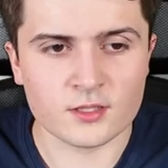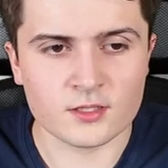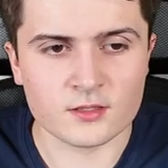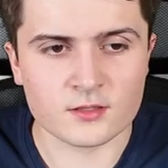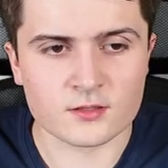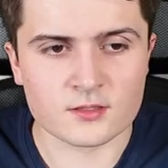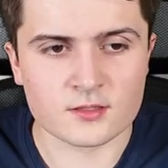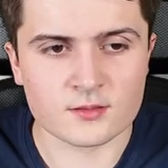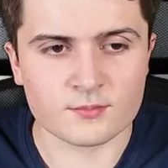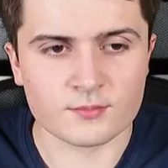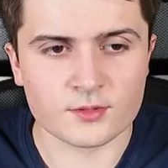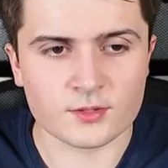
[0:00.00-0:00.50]
here
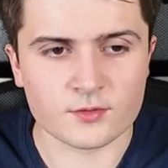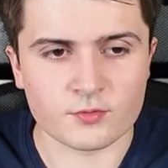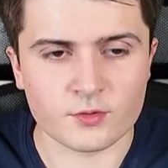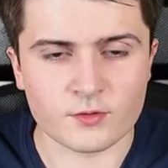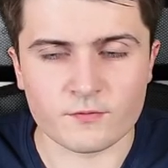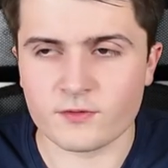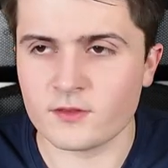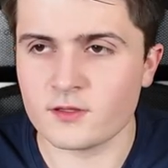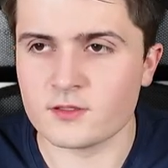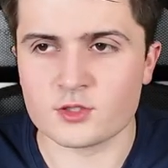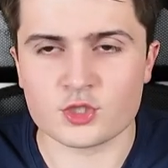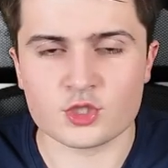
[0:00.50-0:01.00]
symboled
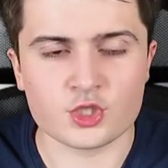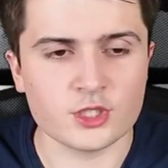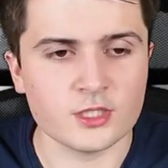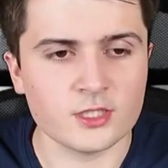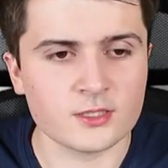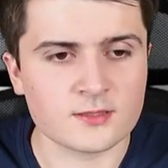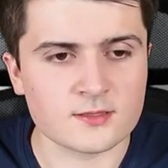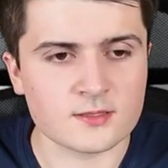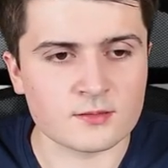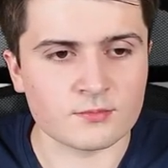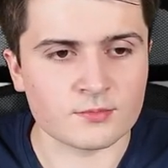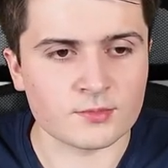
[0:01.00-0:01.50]
with this
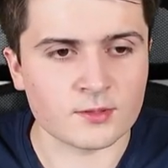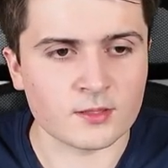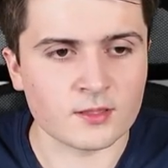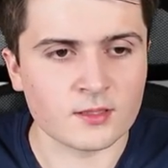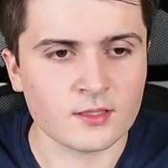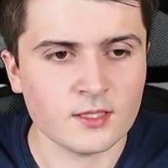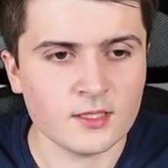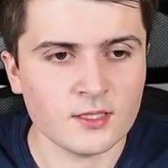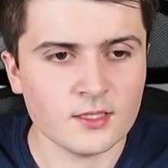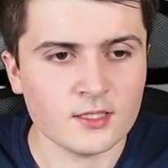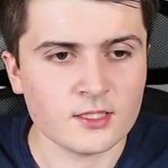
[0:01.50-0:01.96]
shield symbol.